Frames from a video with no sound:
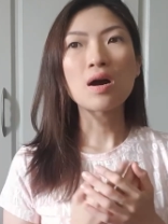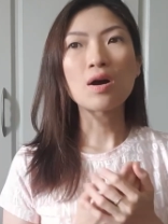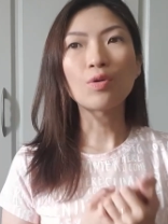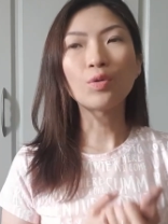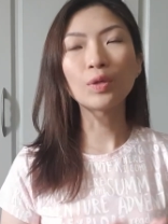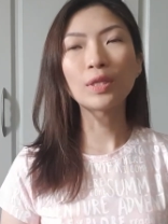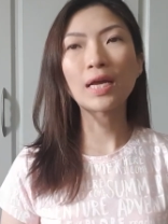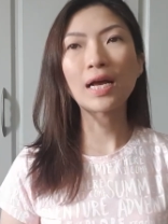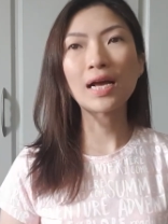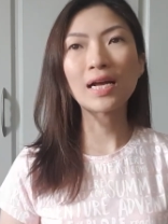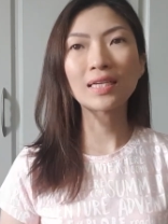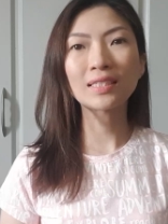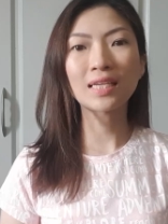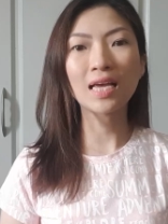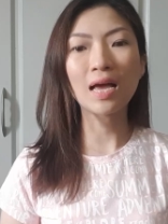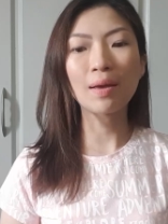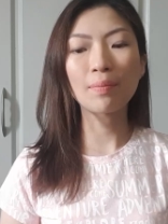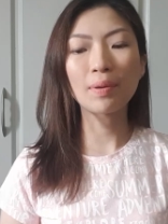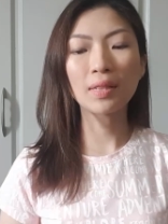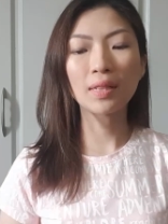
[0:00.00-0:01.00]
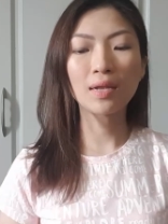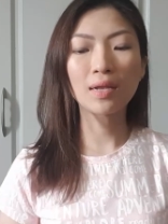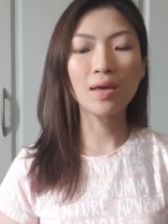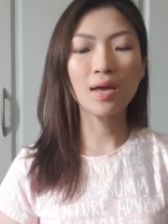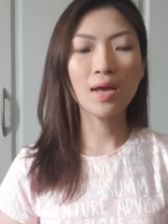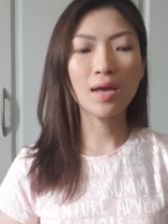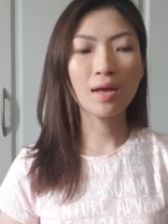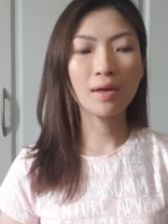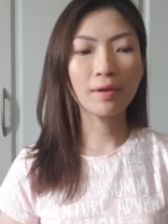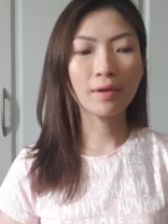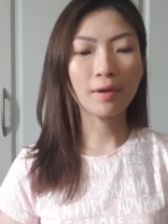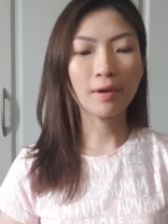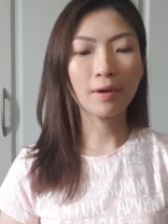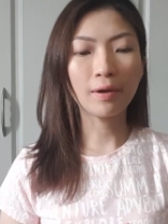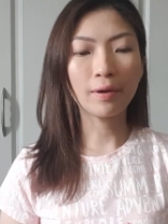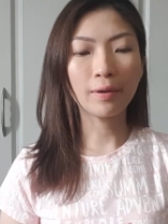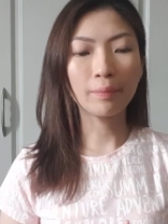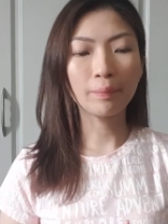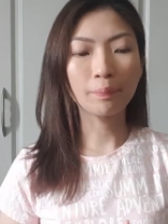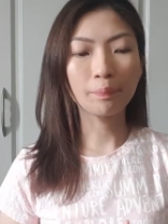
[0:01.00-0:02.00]
Una, sabi
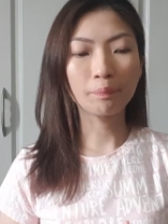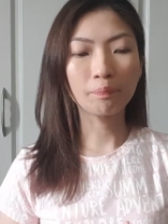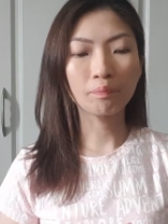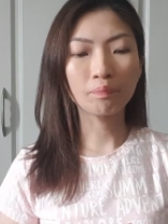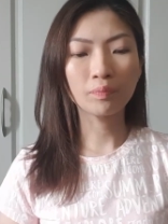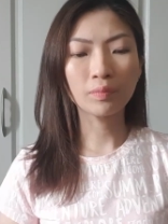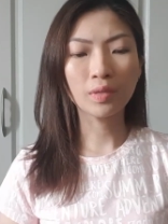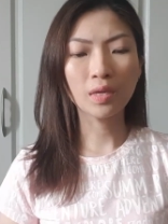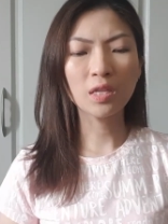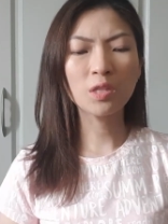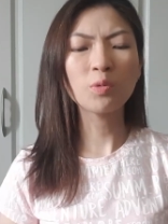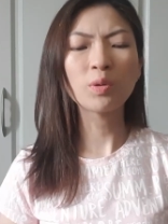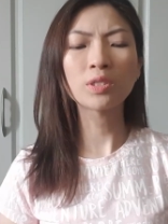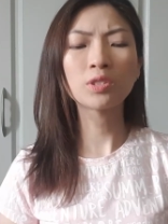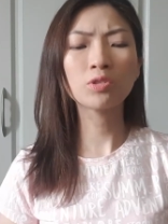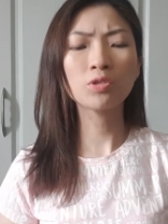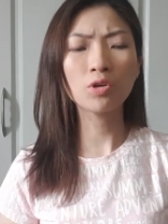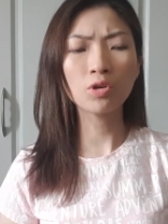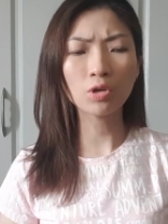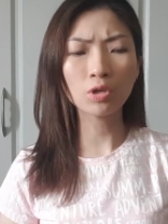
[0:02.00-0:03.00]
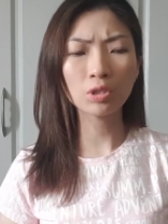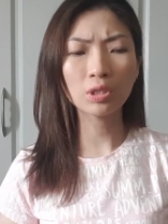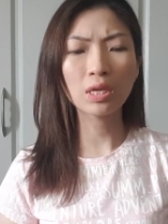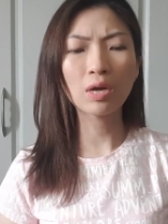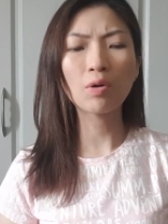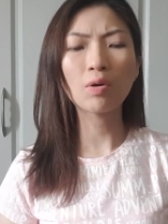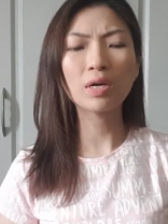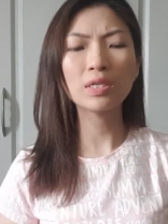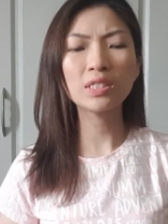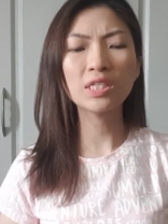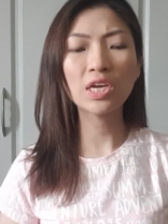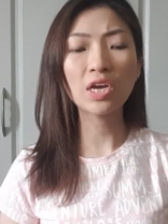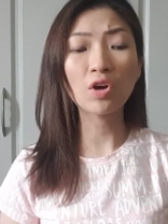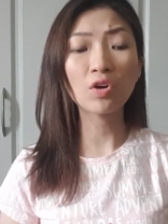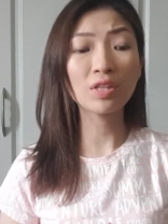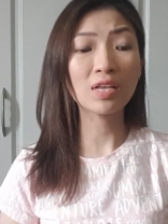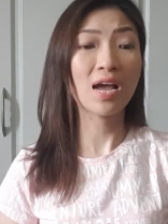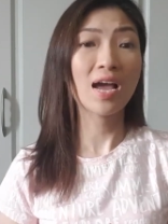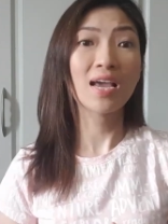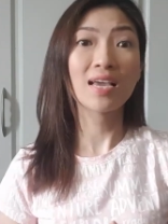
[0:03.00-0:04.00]
nila it was cooked daw kasi
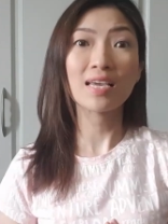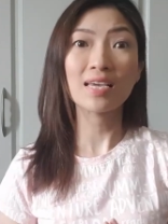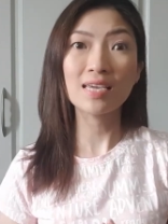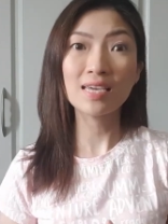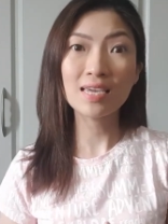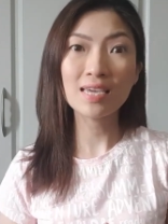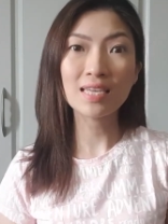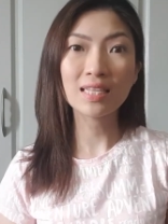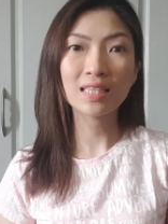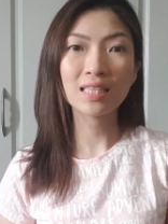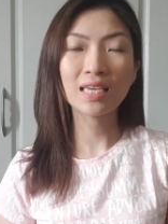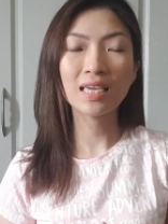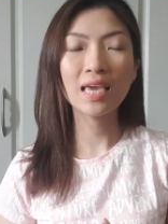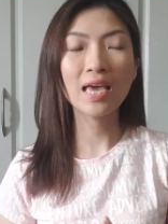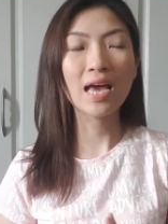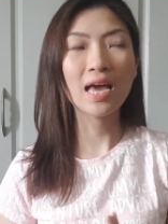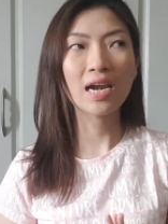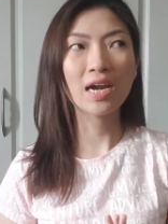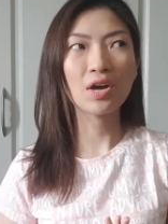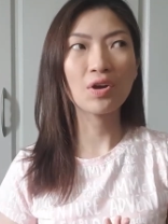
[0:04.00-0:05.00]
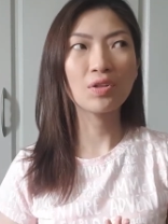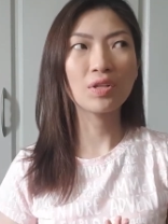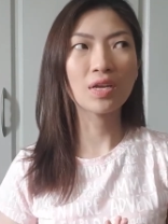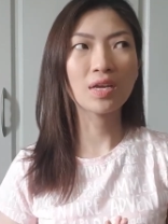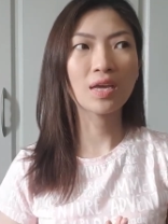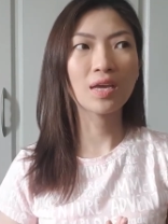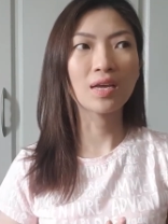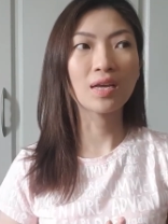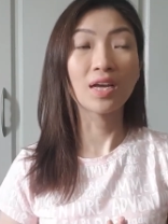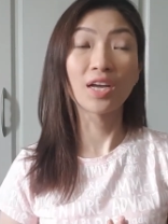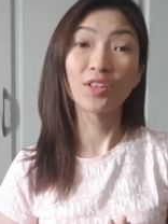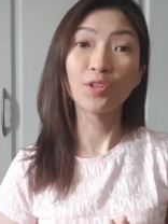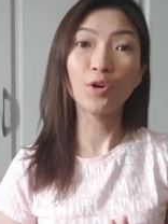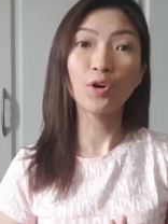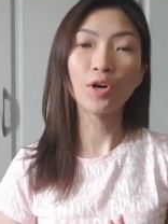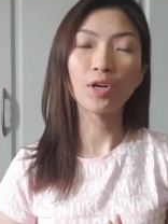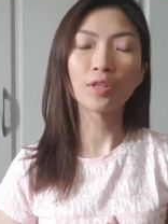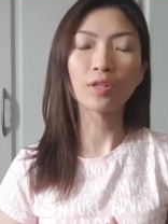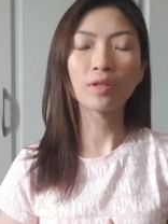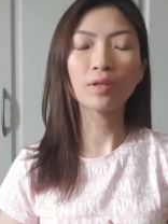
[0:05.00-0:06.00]
on high heat kaya raw naging
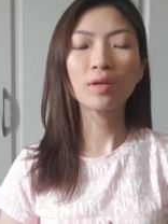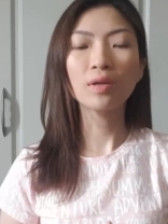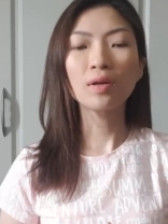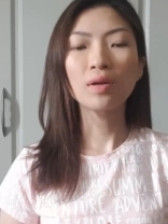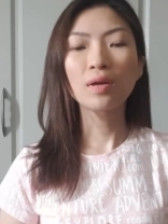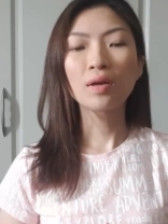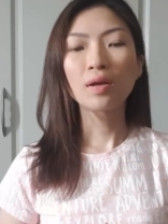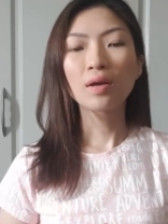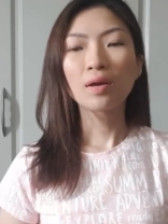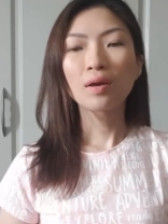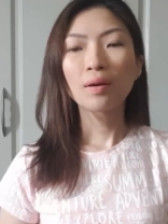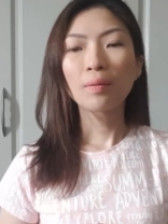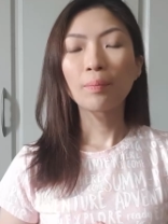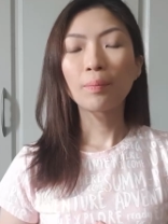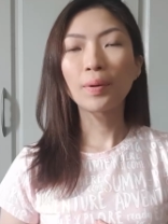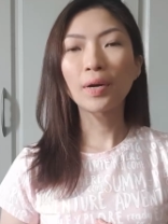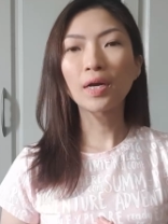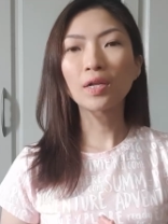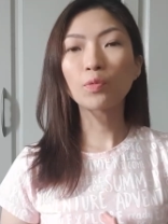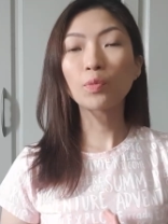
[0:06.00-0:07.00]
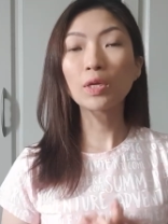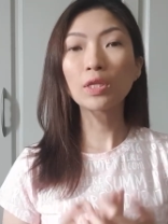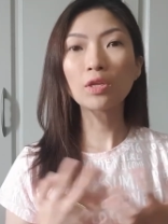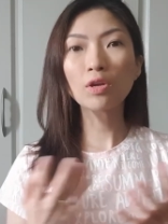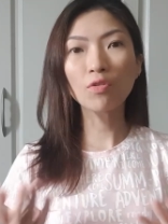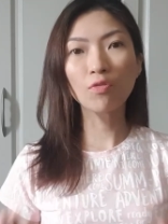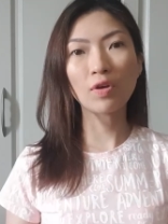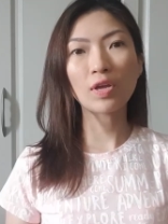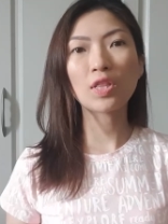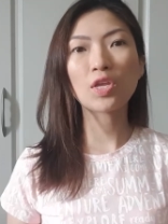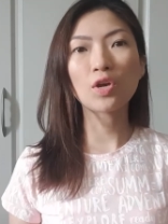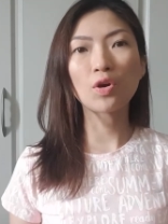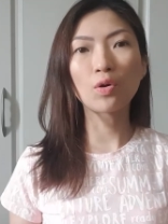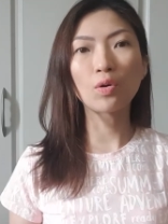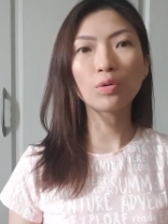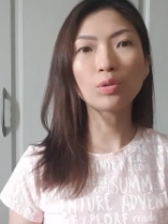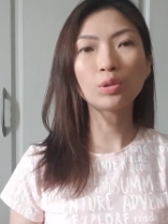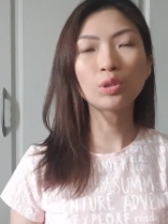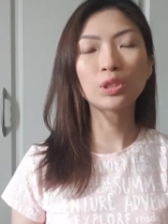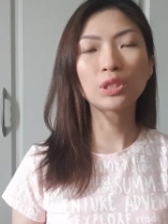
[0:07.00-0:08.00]
ganon. But we took
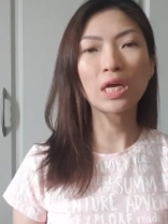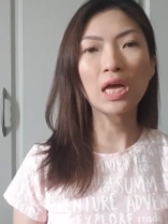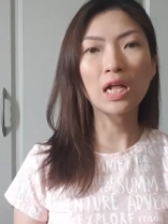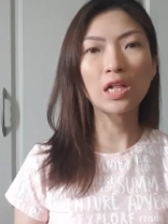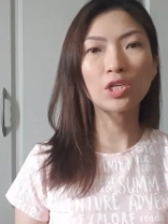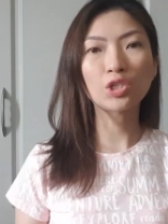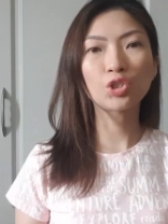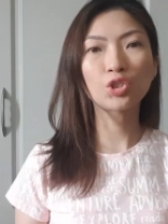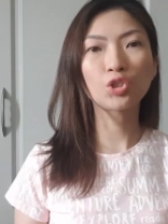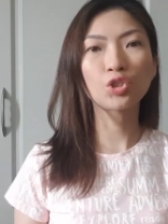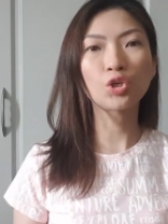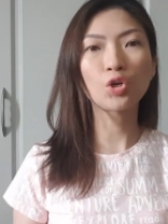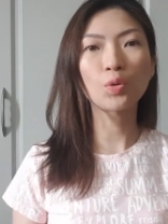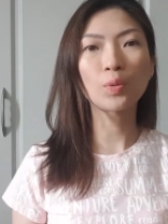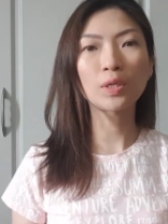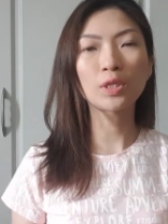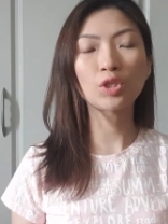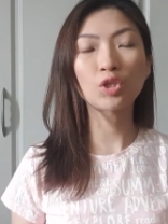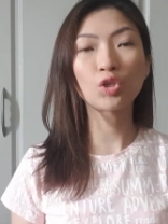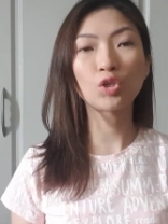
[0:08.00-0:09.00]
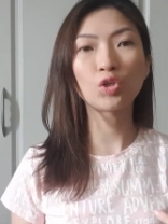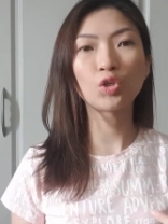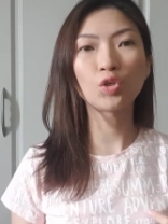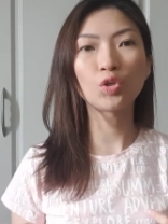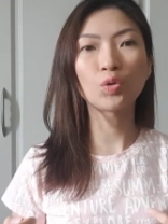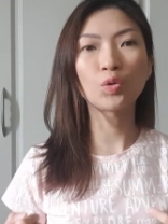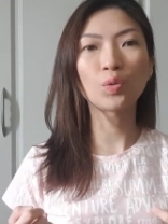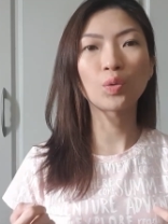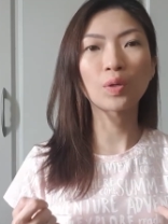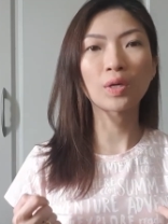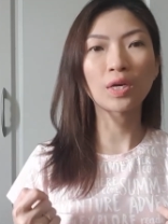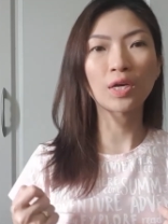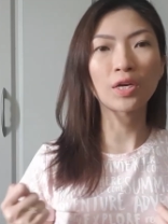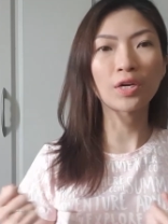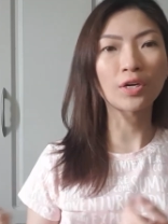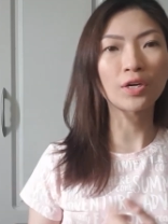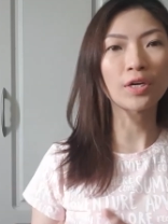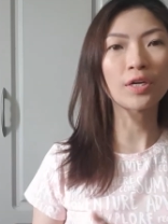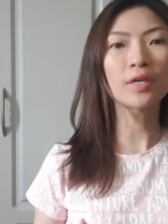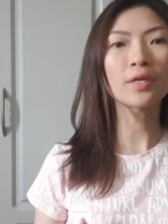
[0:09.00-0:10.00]
videos. I'll show it to you
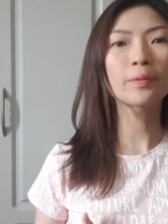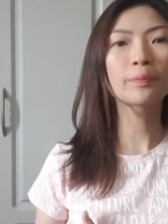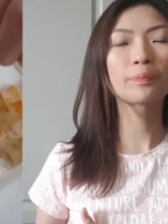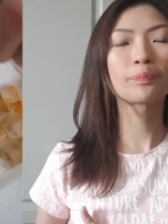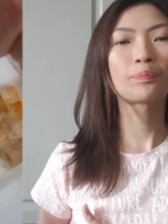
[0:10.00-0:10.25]
here.